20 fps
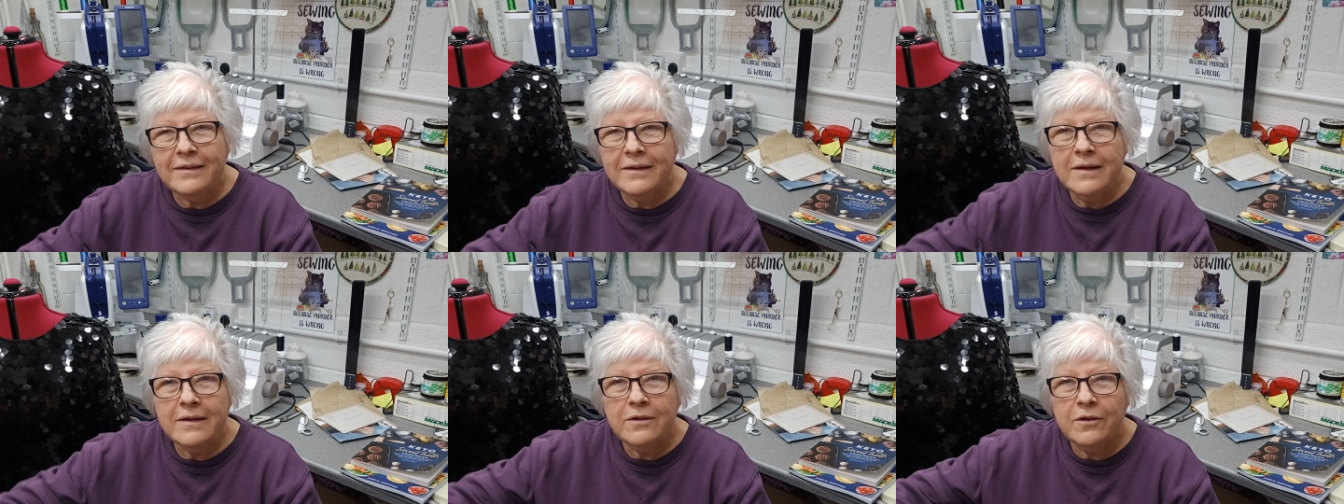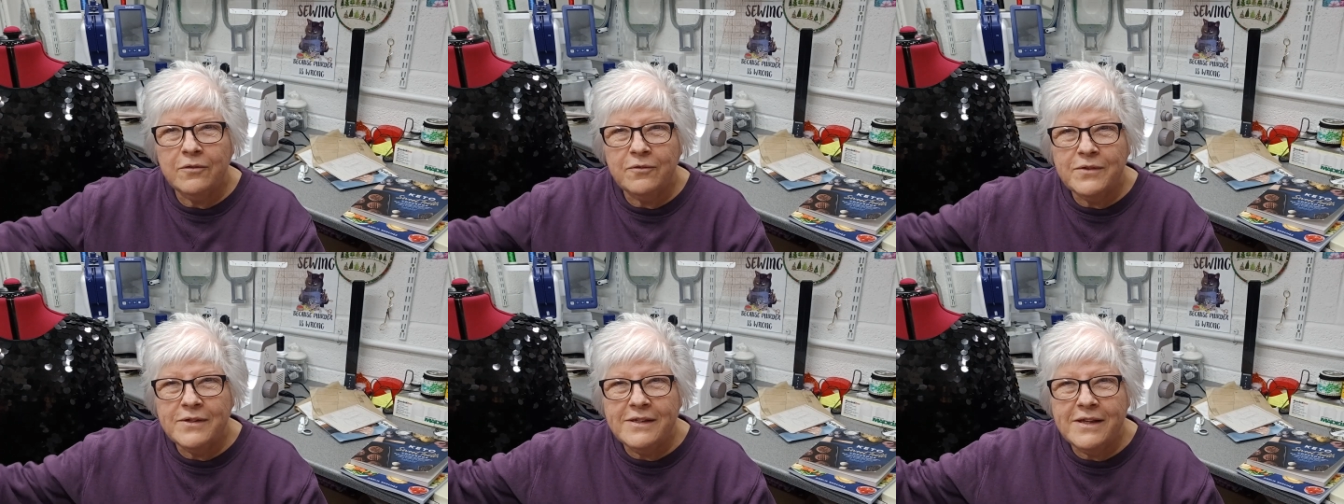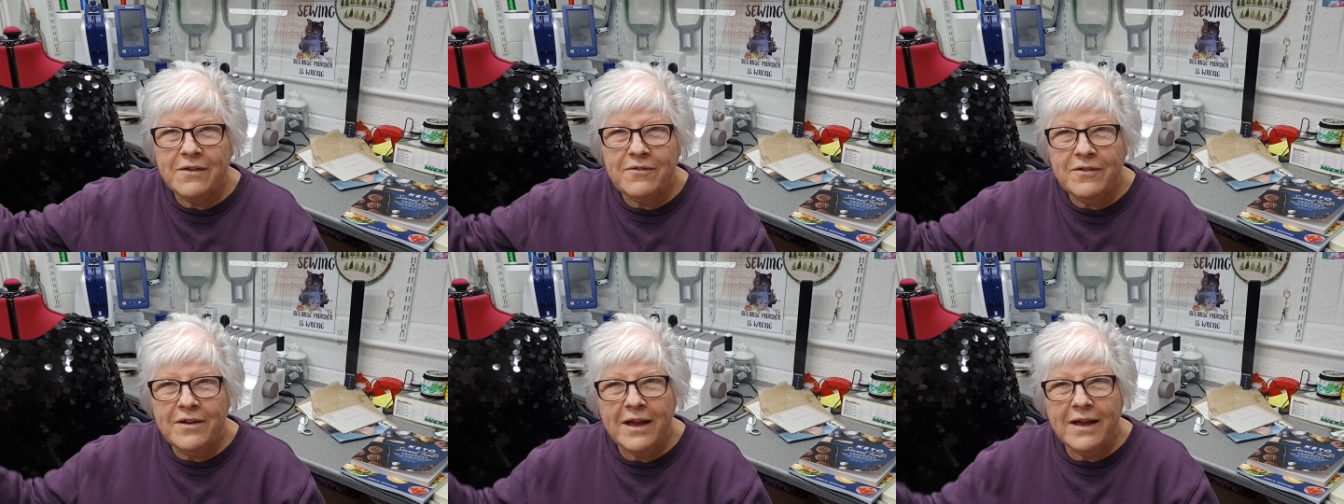It's on for
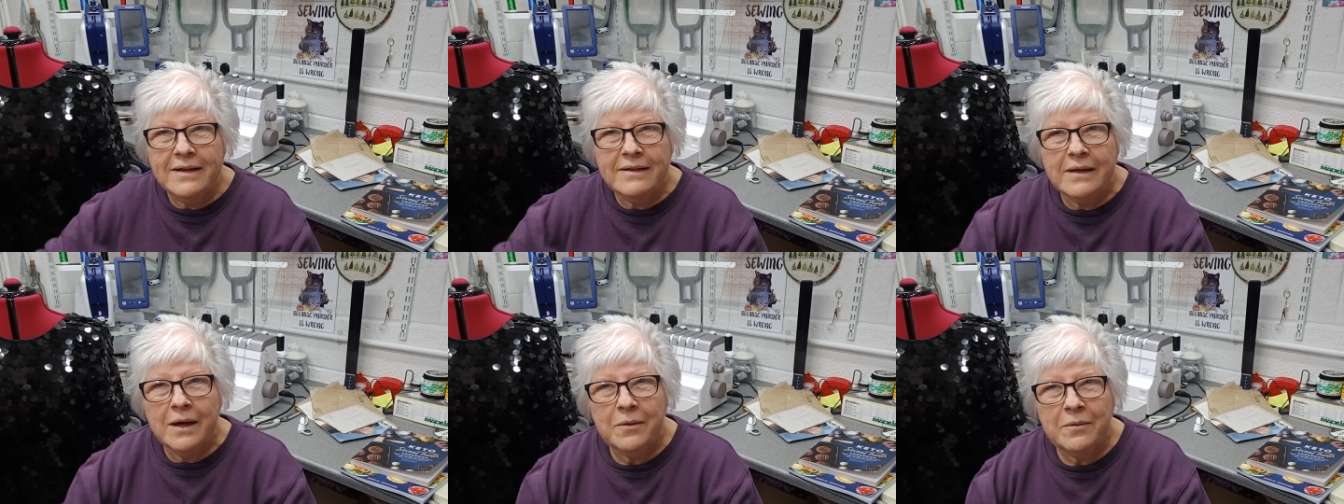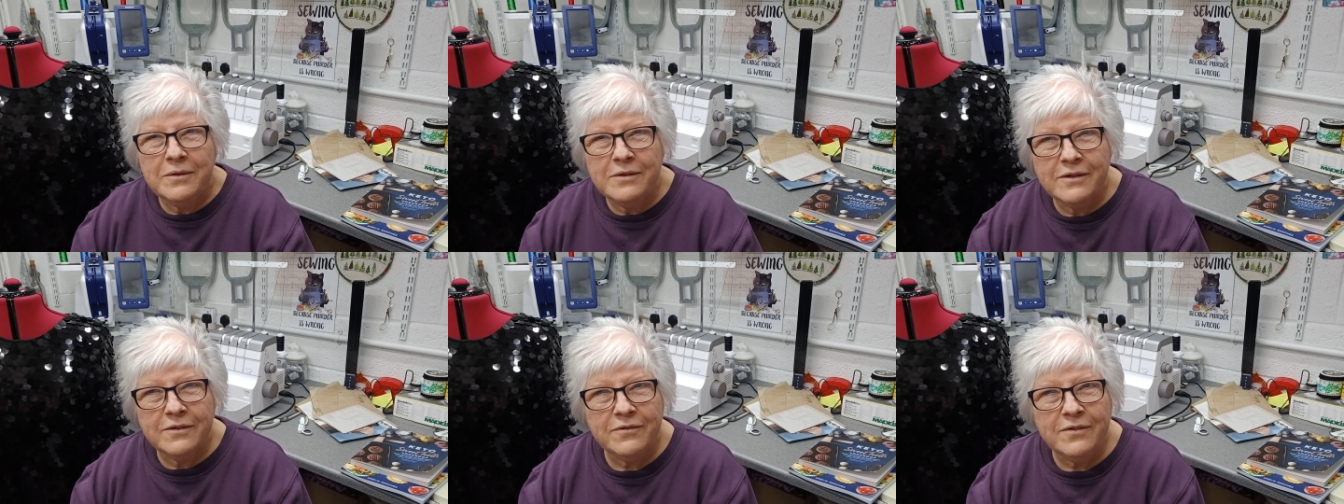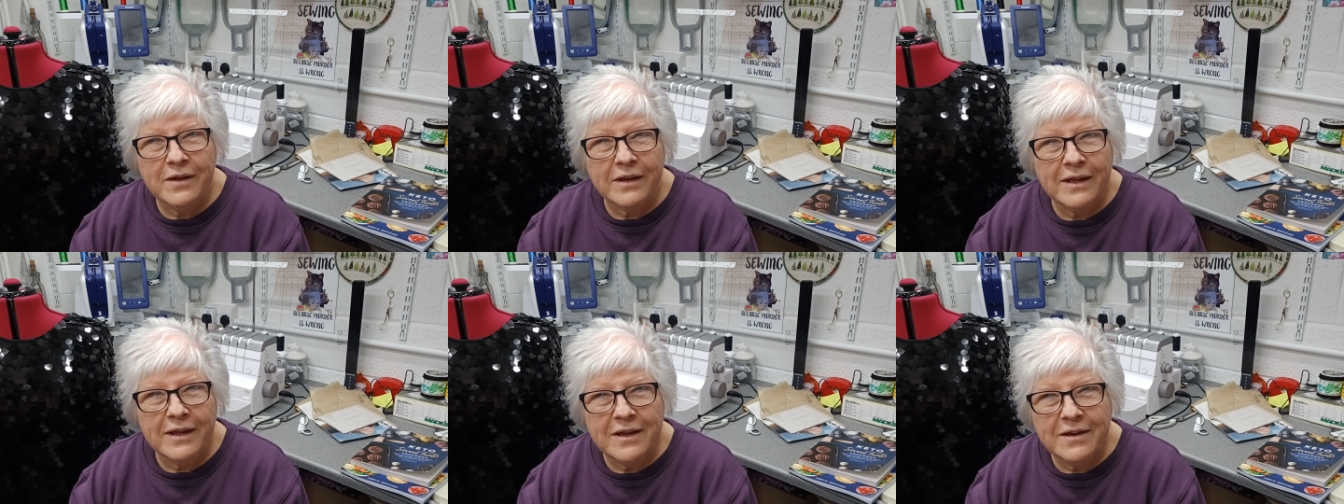7-8 hours if
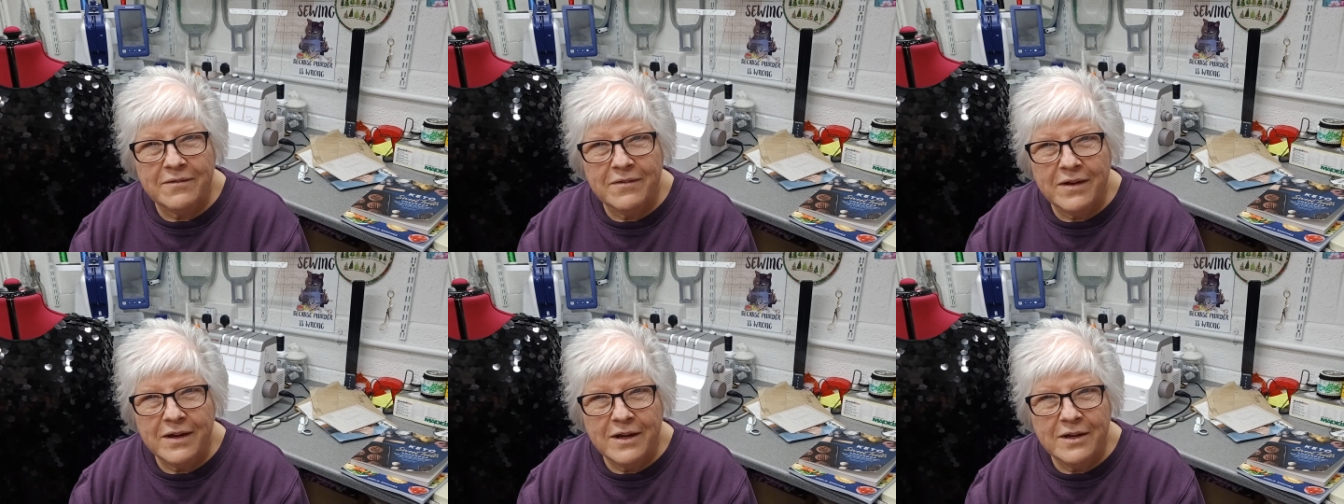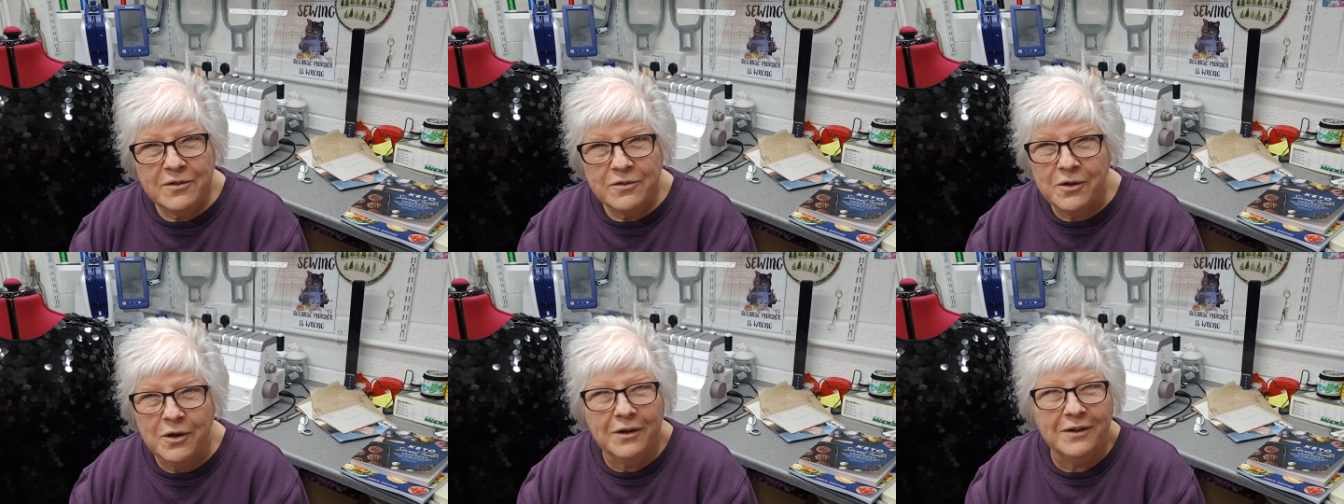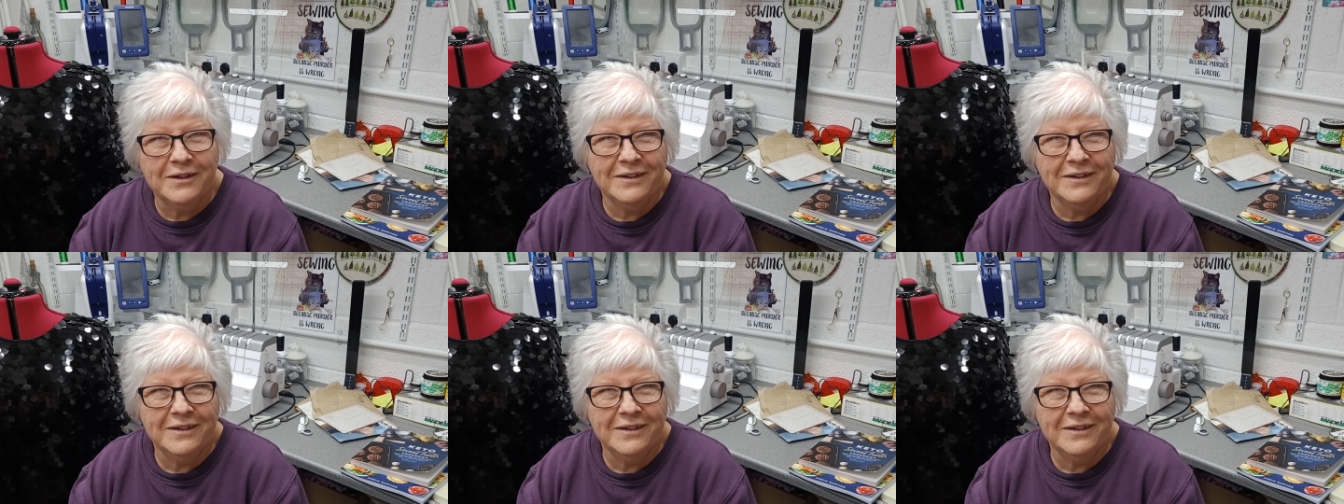you leave it.